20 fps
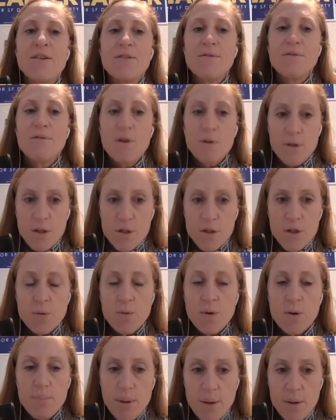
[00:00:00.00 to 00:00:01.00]
voted to
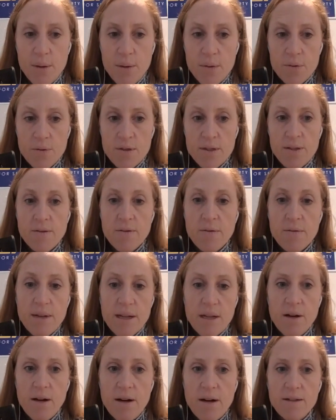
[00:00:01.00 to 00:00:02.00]
oppose the
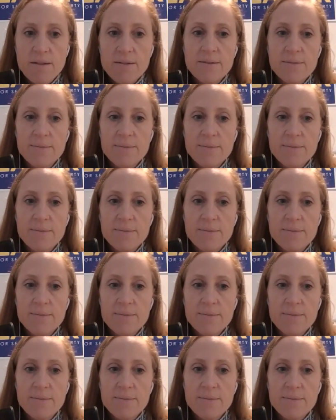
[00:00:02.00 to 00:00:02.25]
recall.